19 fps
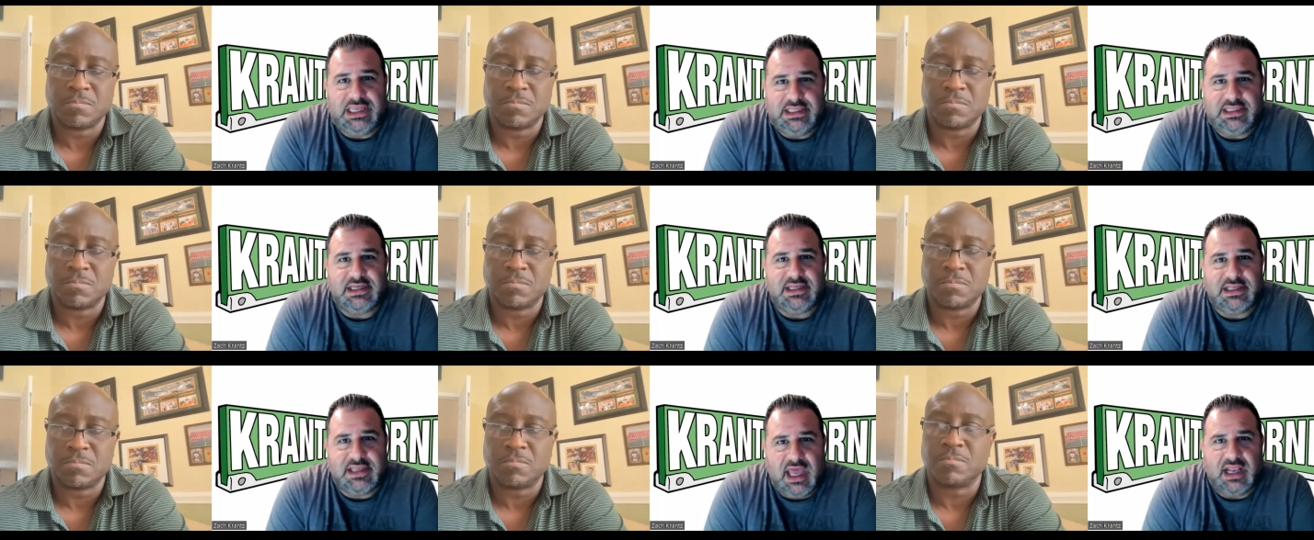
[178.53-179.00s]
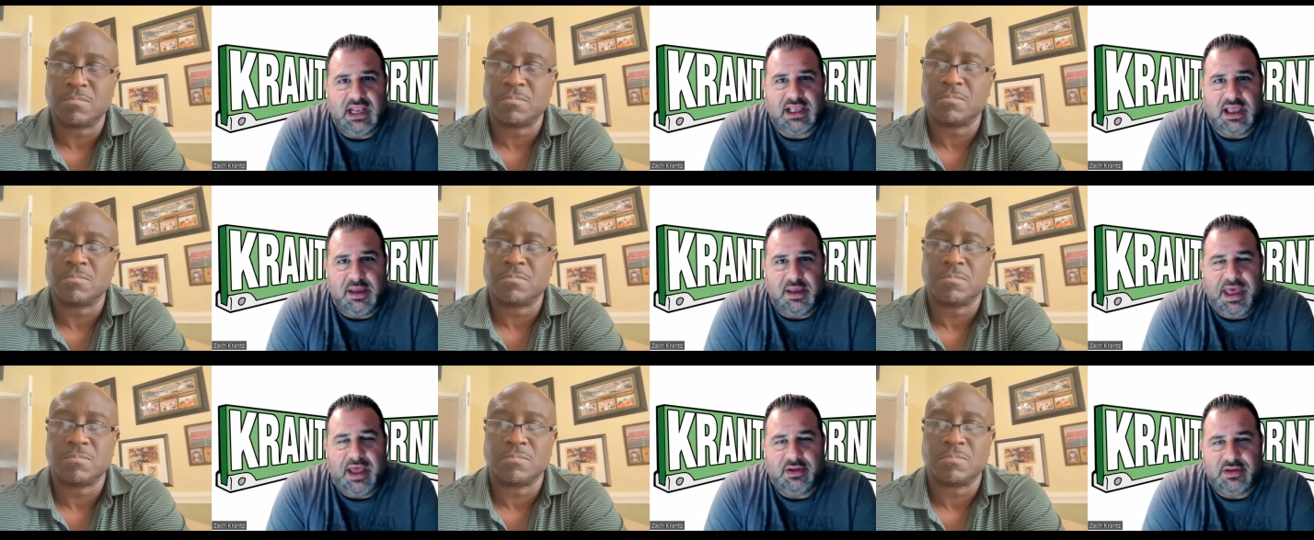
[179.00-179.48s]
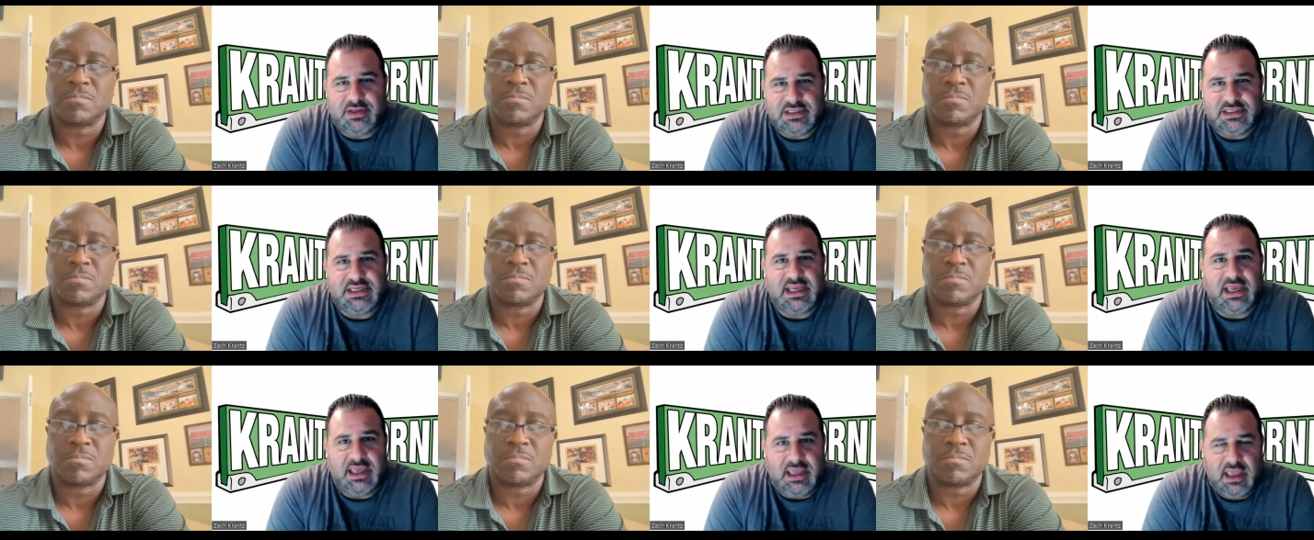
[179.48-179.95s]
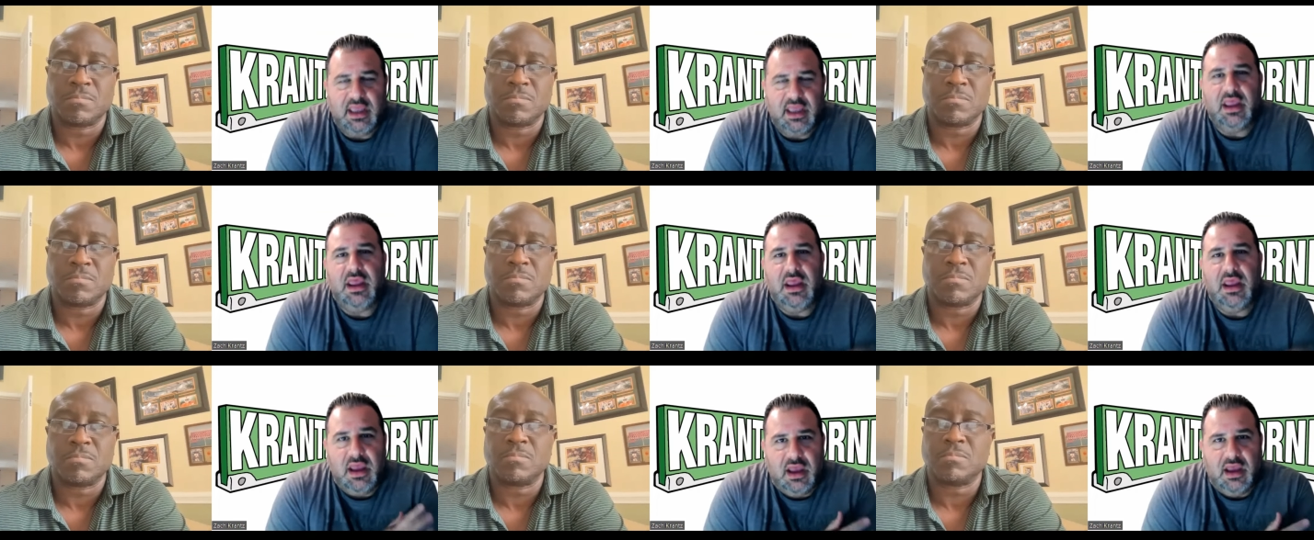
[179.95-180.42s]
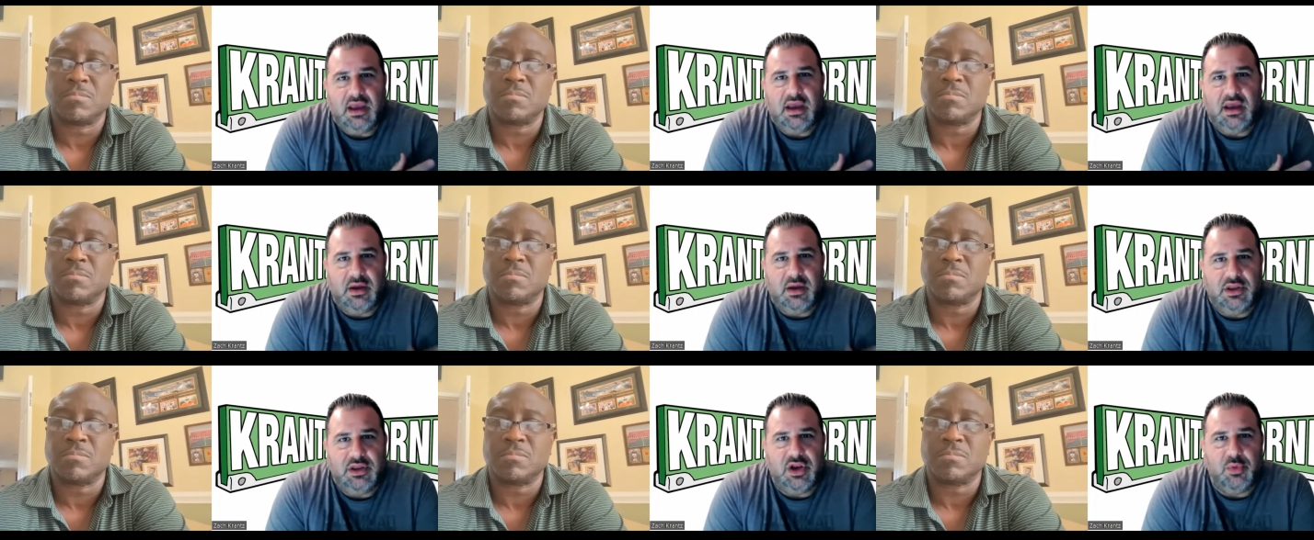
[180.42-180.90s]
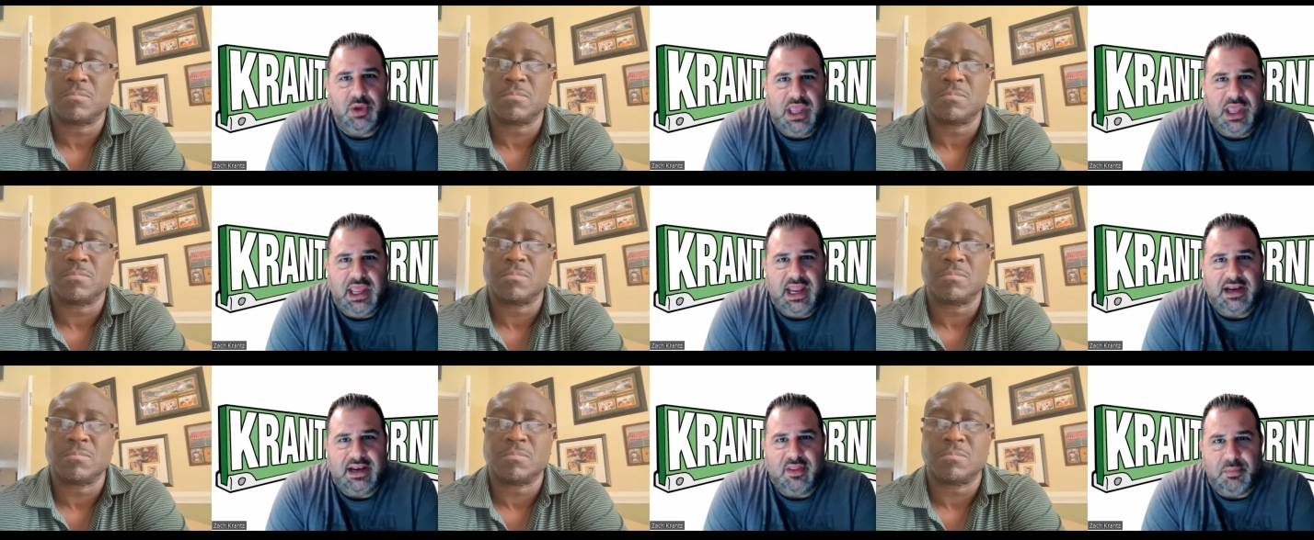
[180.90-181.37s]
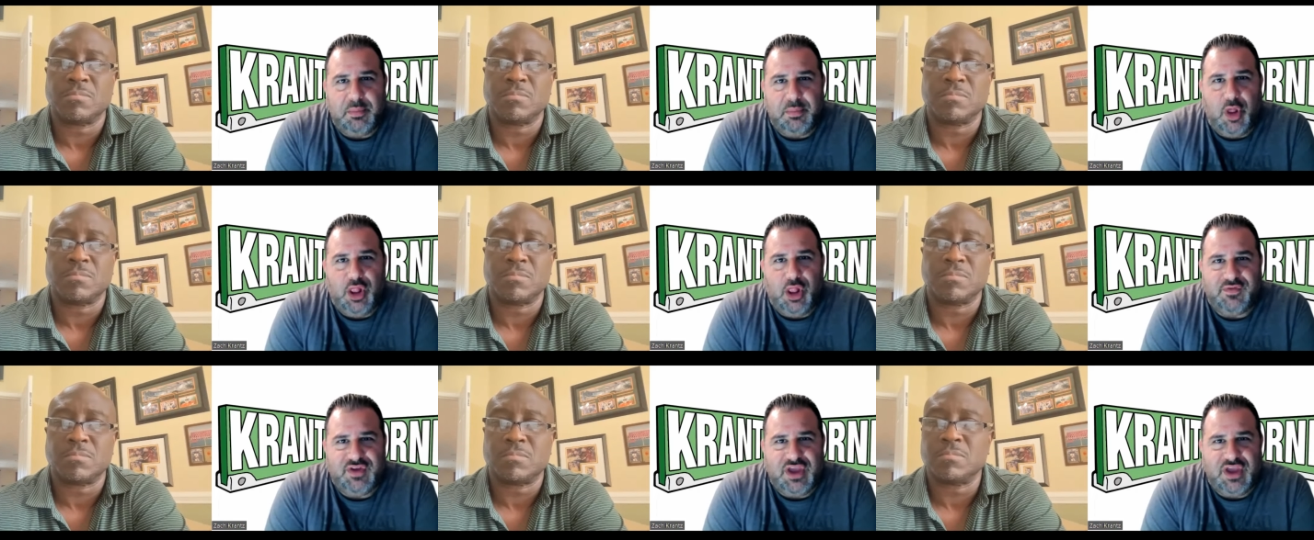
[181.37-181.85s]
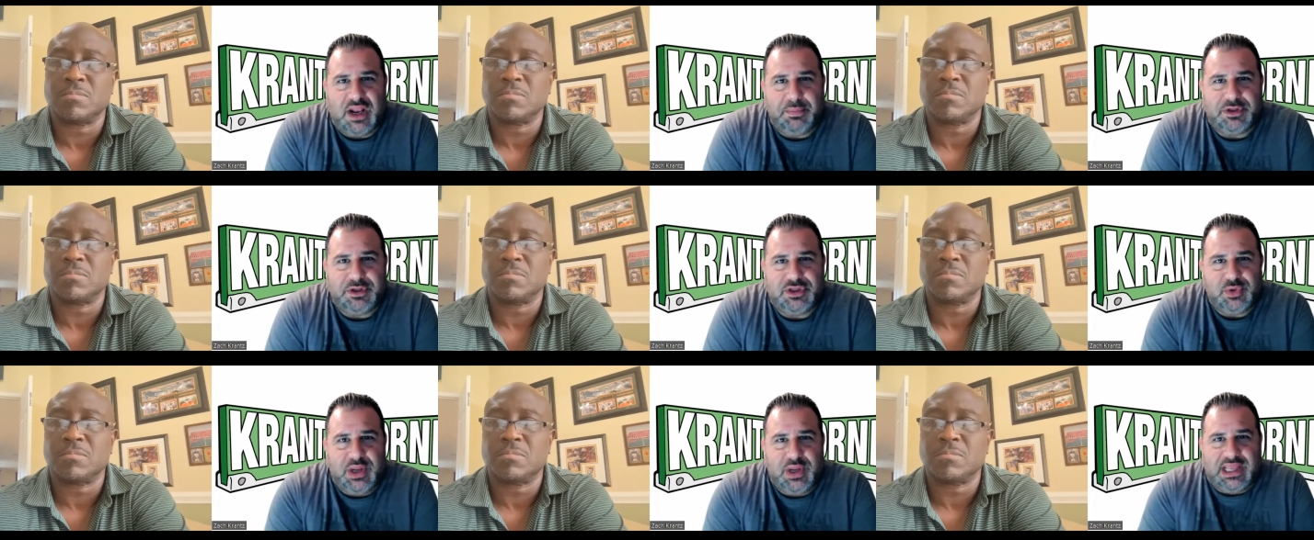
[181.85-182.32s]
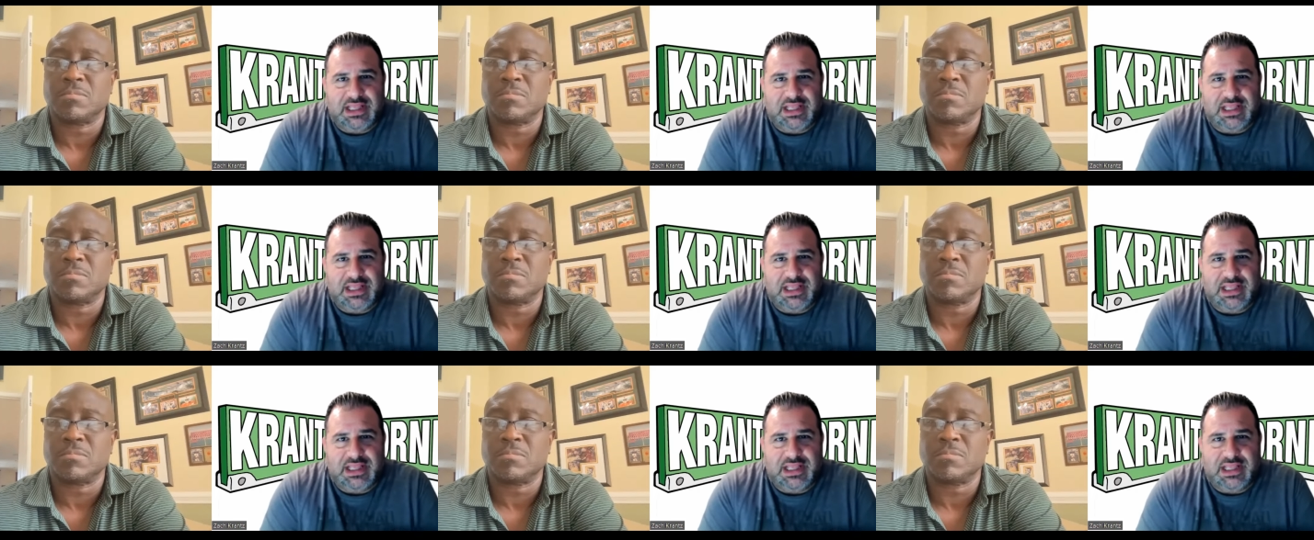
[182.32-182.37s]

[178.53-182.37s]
Speaker 1: He did kind of come out and say. You know, we handed the ball off. You got to put two